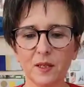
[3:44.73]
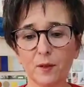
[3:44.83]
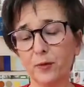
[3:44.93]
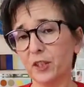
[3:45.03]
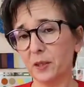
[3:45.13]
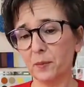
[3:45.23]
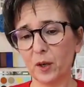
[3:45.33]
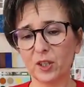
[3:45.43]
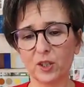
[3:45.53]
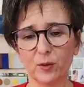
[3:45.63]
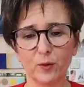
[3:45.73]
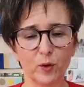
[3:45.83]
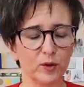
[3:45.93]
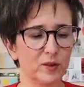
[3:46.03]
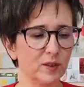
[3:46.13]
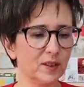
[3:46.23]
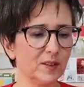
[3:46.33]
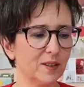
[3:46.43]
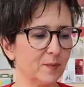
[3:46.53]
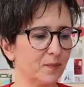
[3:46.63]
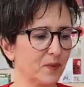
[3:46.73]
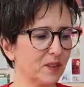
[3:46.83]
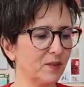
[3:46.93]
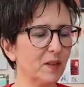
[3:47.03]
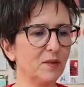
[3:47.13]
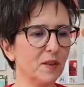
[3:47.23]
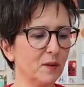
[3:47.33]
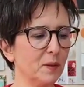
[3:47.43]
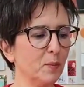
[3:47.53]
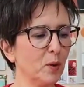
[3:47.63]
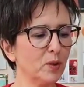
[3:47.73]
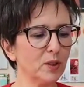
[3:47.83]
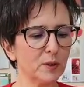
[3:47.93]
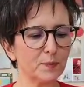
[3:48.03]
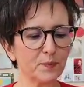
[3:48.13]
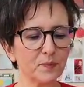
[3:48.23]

the first impression, of course, is very important.